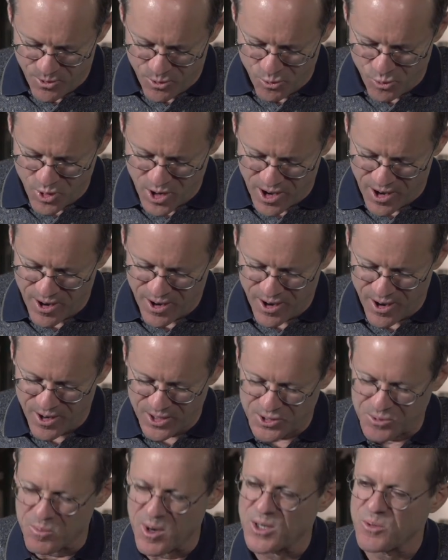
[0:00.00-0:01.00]
where
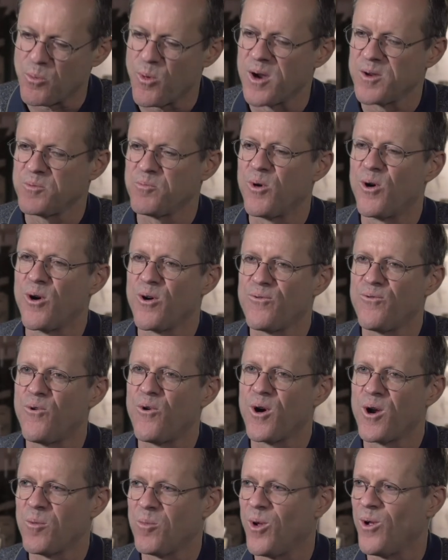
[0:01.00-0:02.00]
it's much more
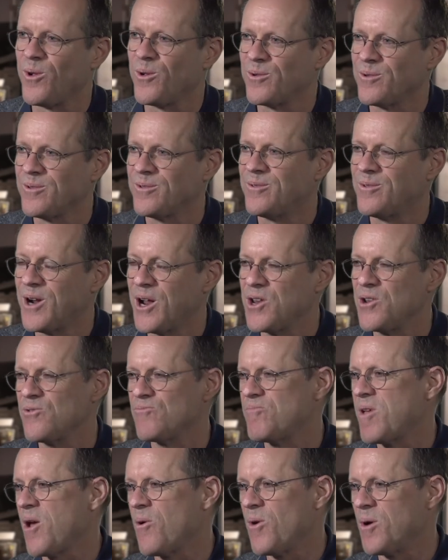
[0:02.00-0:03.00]
affordable, right? You
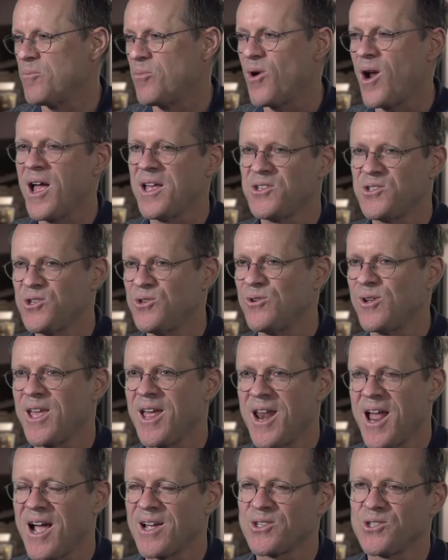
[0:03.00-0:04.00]
pay one price and you
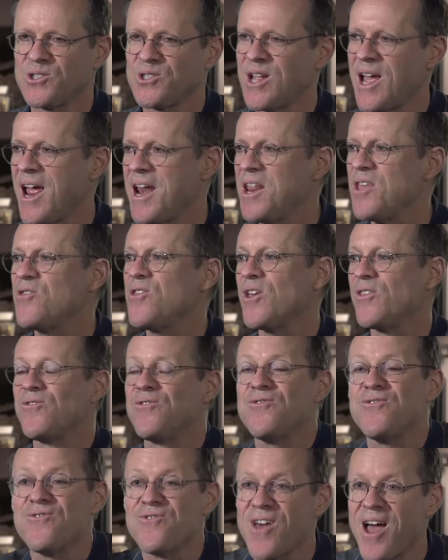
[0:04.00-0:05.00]
get access to anything.
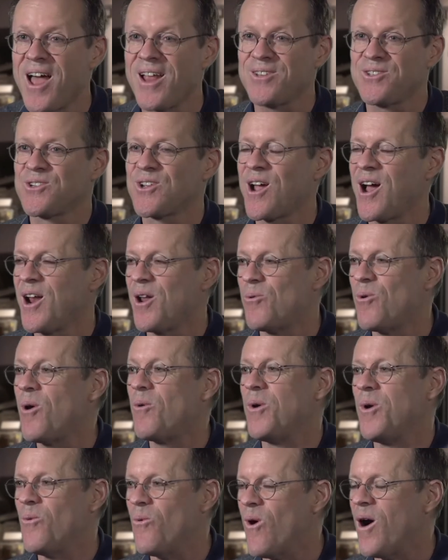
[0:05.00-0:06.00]
That's kind of what
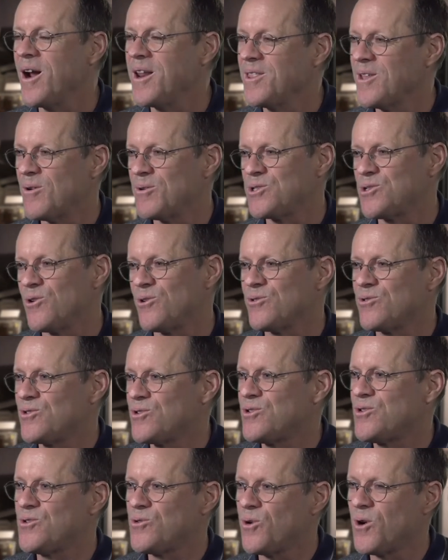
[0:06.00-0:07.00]
we wanted. That was our
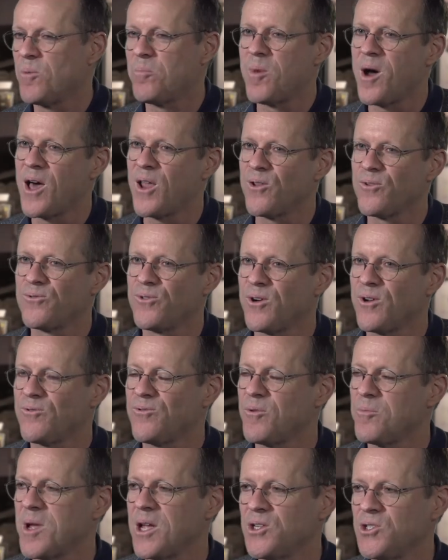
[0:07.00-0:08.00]
sort of model for
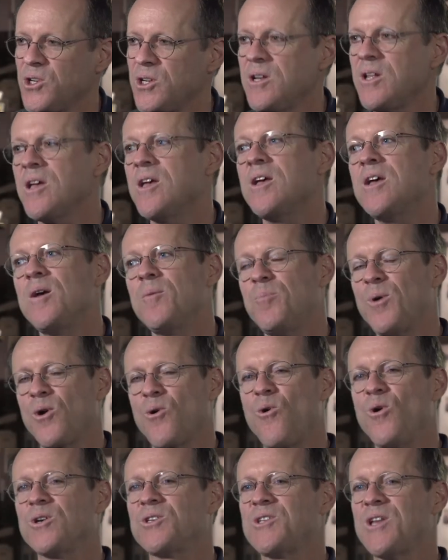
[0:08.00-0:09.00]
information. But of
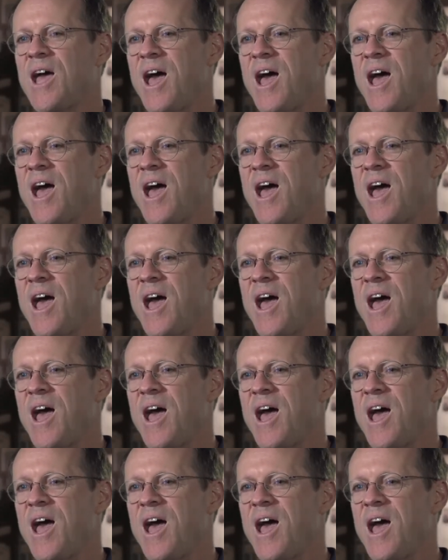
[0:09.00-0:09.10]
course,